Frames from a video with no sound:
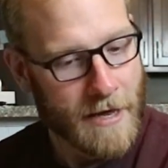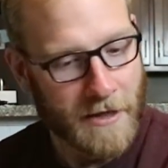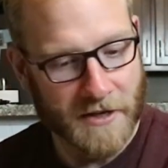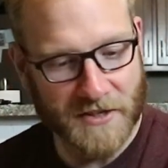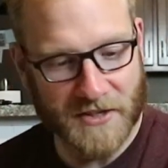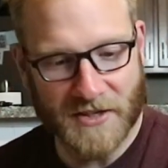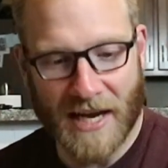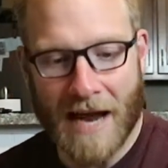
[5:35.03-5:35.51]

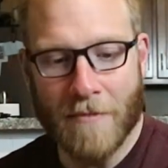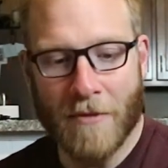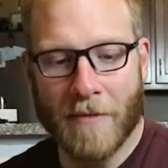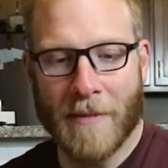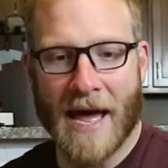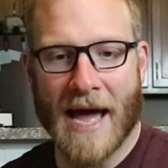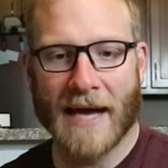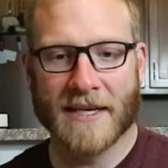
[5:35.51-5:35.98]
the
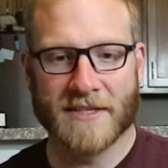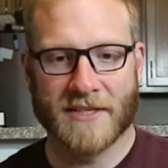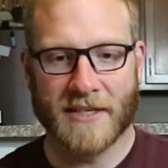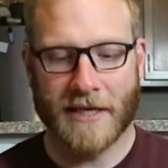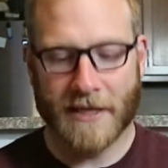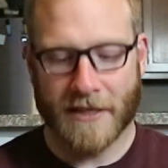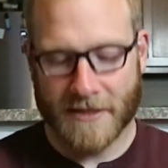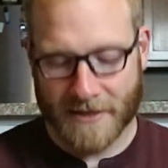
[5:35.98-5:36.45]
CYMA
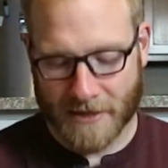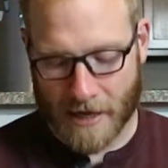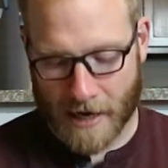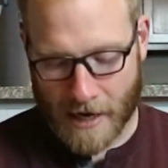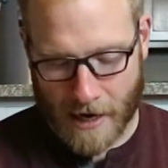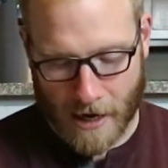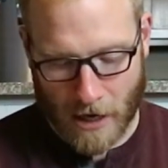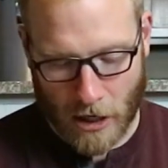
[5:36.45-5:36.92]
magazines
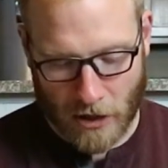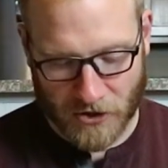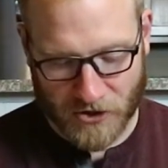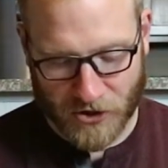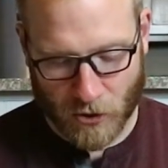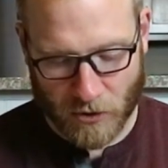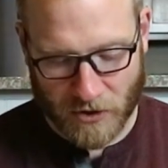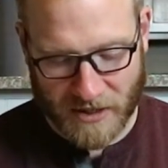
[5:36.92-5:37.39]

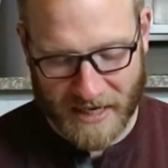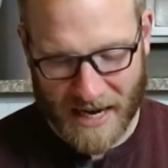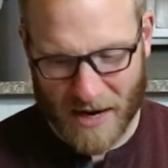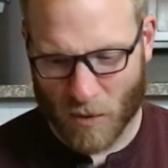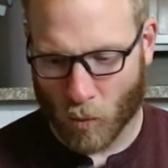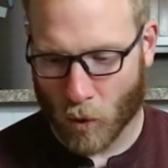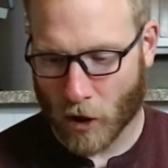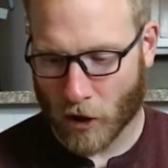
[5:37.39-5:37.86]
also
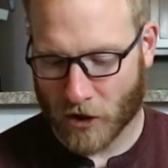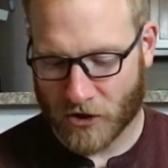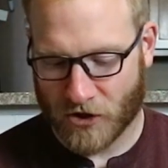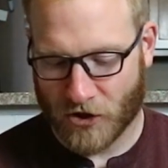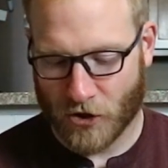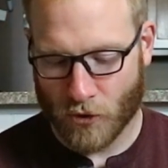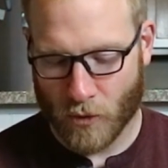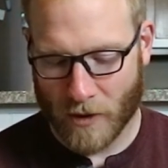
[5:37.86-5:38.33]
did work
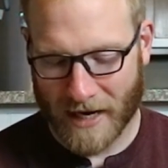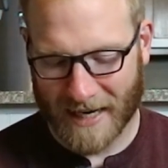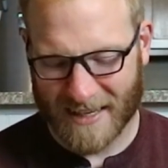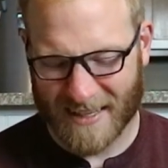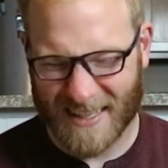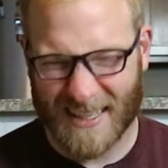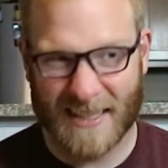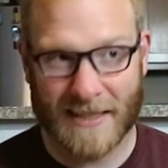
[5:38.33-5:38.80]
to an
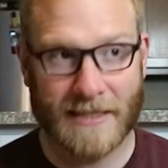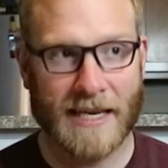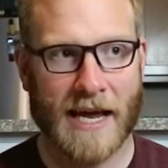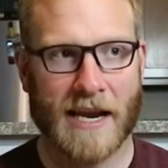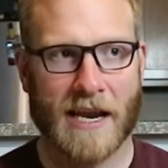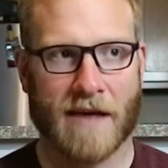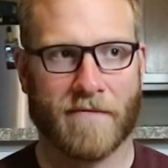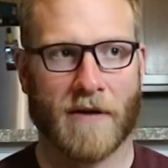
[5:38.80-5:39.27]

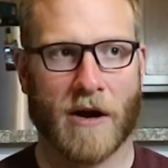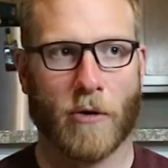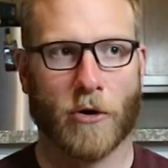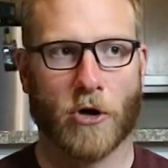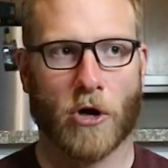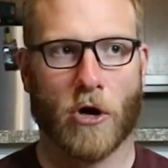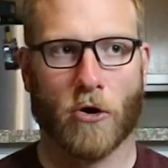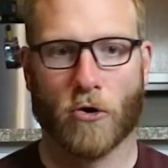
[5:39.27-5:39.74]
extent, if I
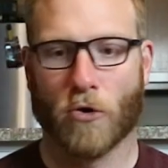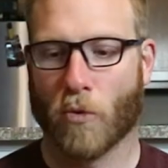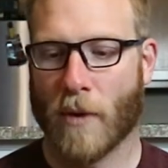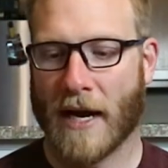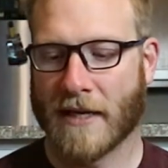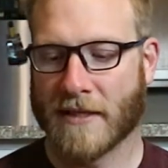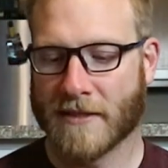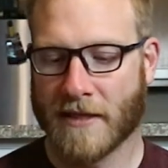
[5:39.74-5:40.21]
recall
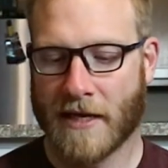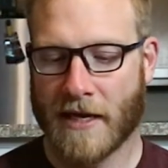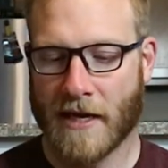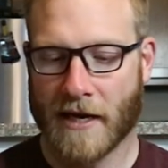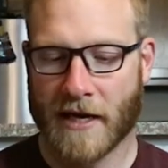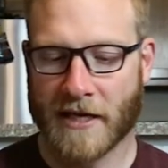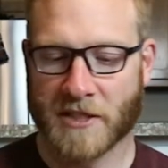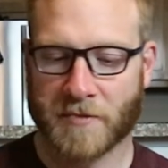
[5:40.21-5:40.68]

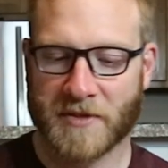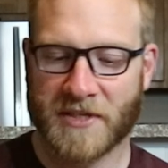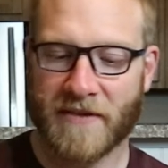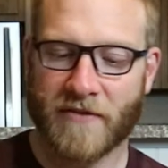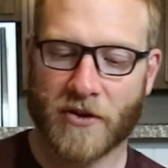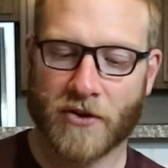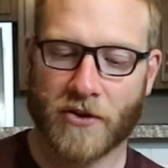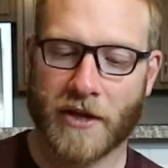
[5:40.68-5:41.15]
correctly,
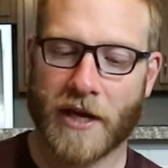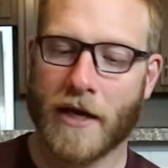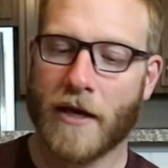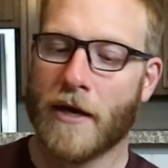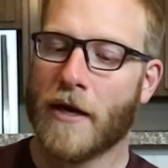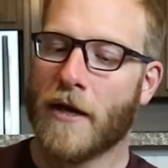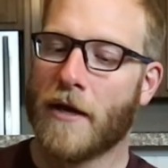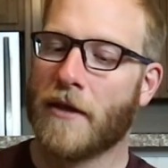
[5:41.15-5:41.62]

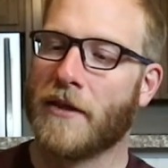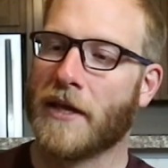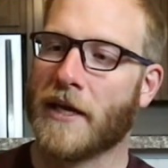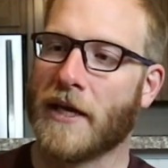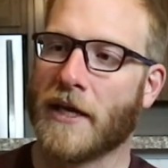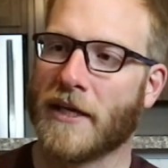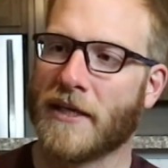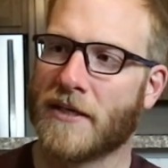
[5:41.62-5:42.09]
specifically
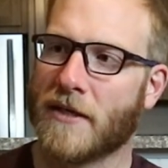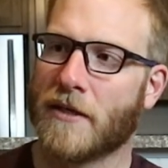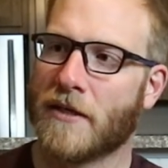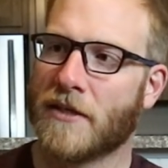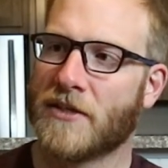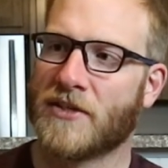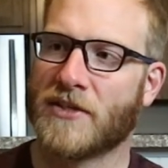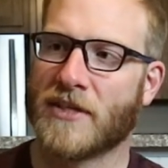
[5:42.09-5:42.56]
the
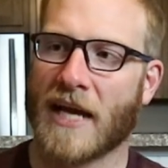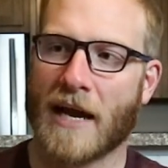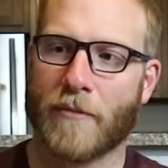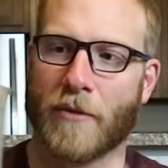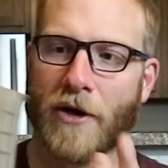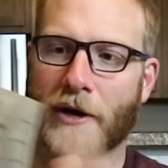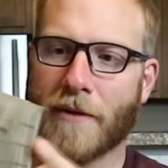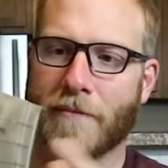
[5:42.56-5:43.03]

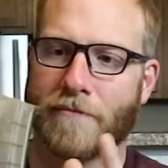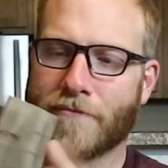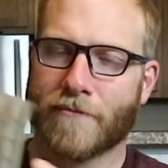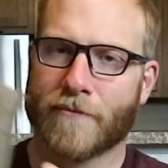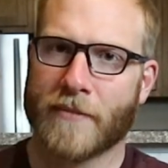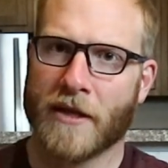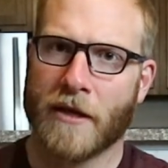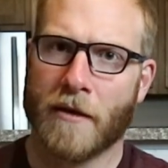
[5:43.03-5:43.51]
CYMA
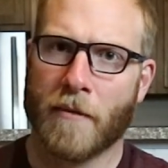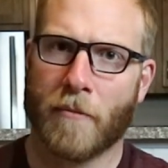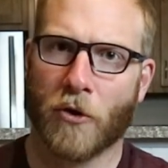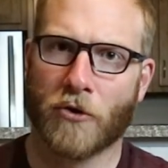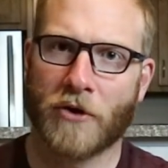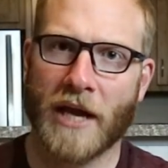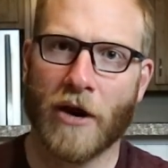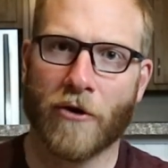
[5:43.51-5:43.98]

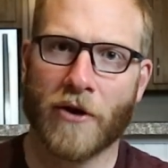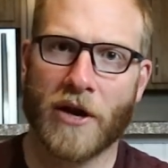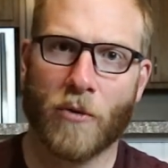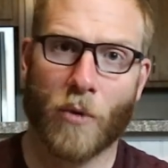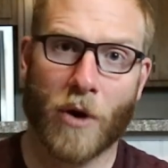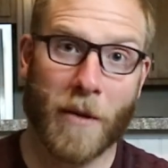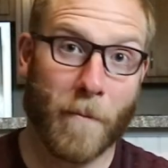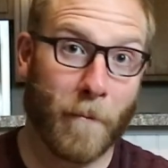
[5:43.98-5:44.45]

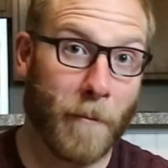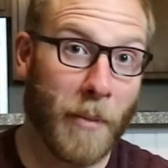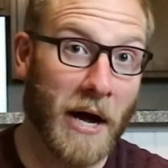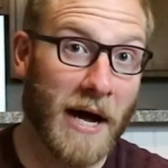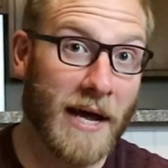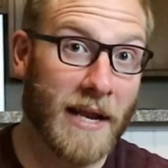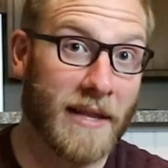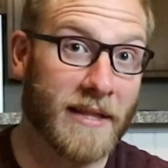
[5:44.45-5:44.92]
Bulgarian one,
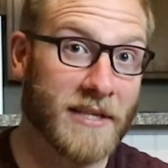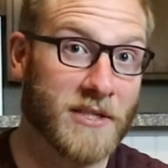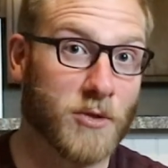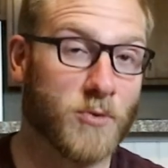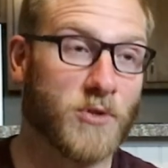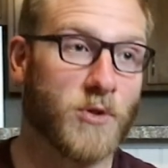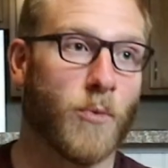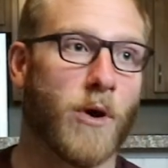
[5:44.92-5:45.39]
but this
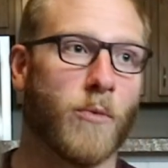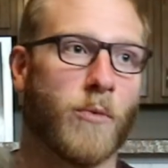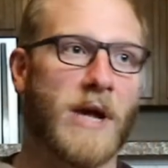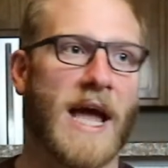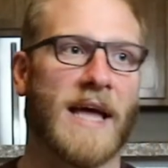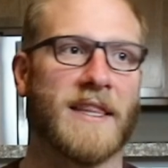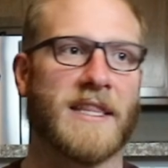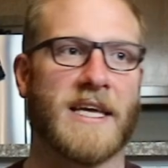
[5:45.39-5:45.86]
was the one
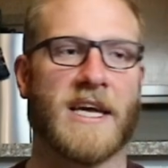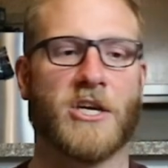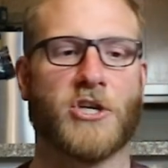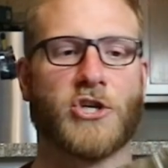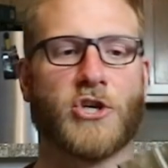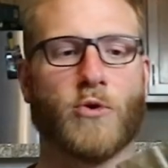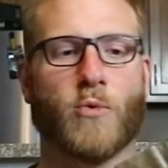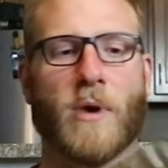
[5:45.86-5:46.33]
we had the
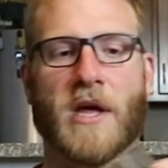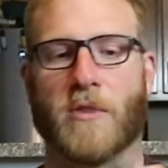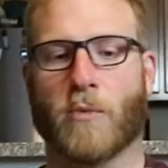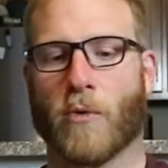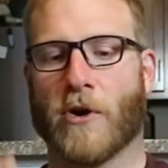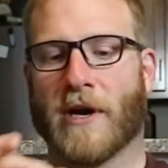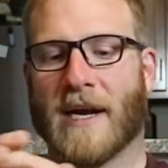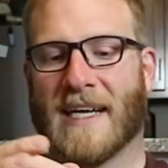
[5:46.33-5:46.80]
issue with
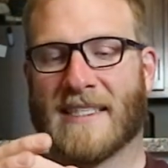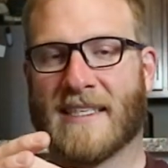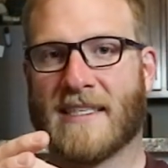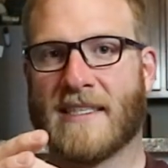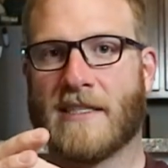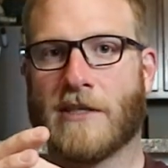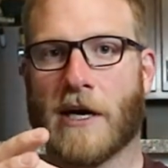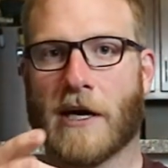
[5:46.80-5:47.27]
where it got
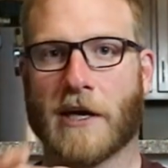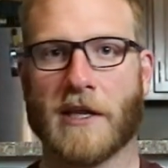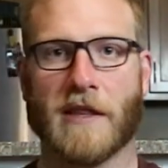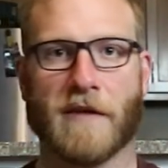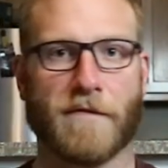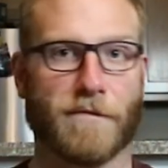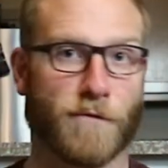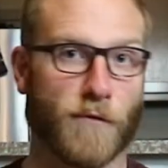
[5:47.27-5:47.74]
stuck in
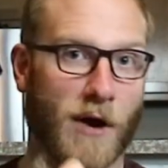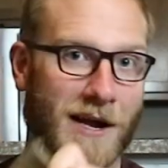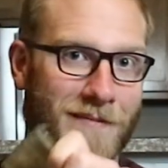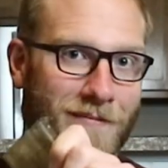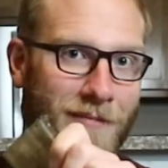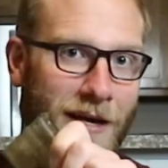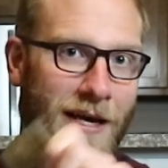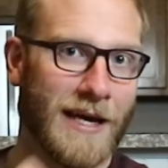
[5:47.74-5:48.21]
the
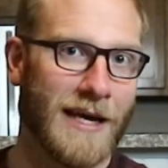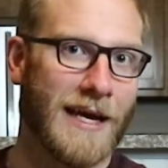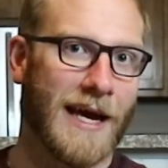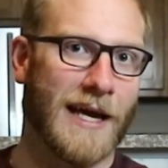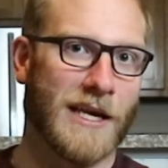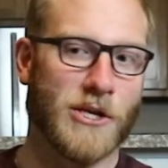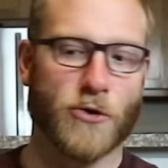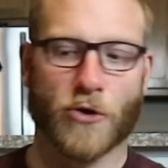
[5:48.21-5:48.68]
front
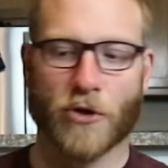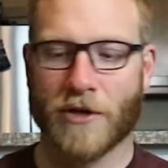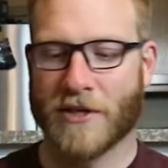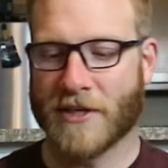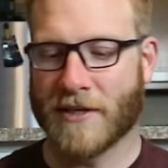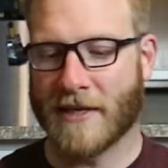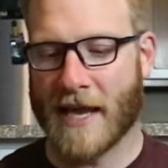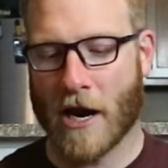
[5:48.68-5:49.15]
and you
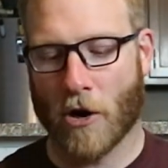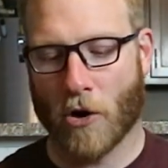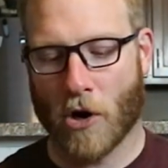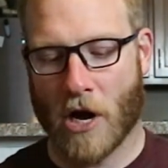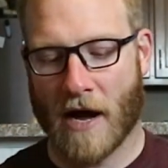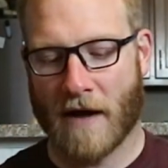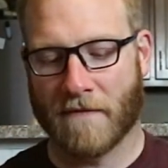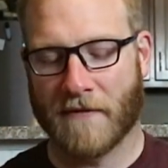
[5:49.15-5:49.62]
could tear
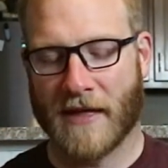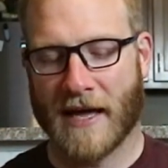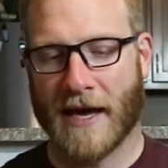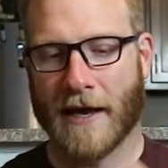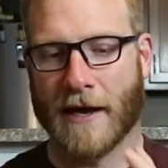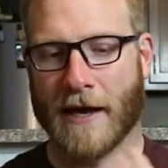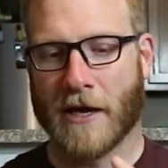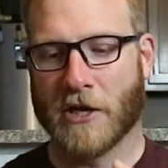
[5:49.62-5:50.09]
off
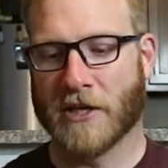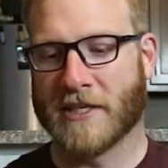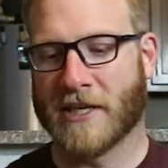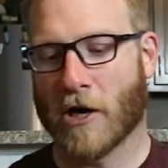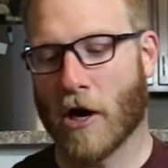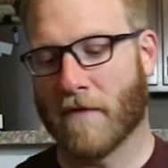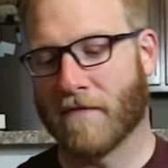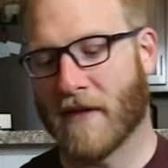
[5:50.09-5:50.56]

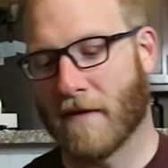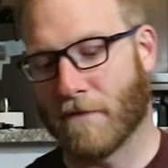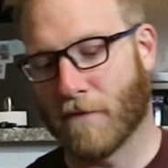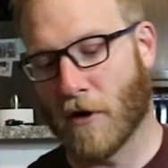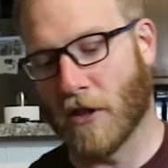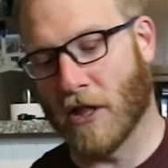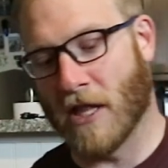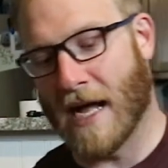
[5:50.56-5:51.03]
that
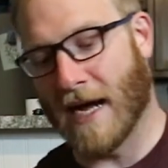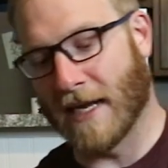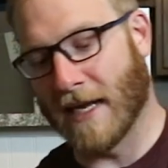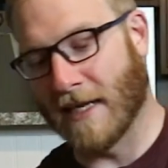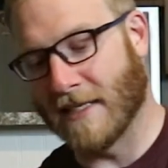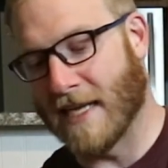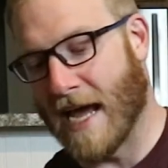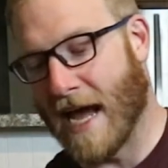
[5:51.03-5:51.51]
front
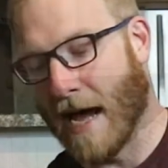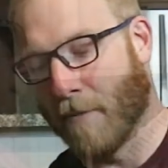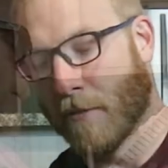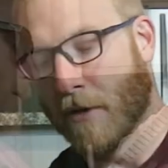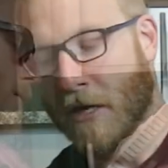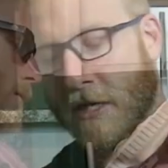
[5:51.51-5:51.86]
locking tab.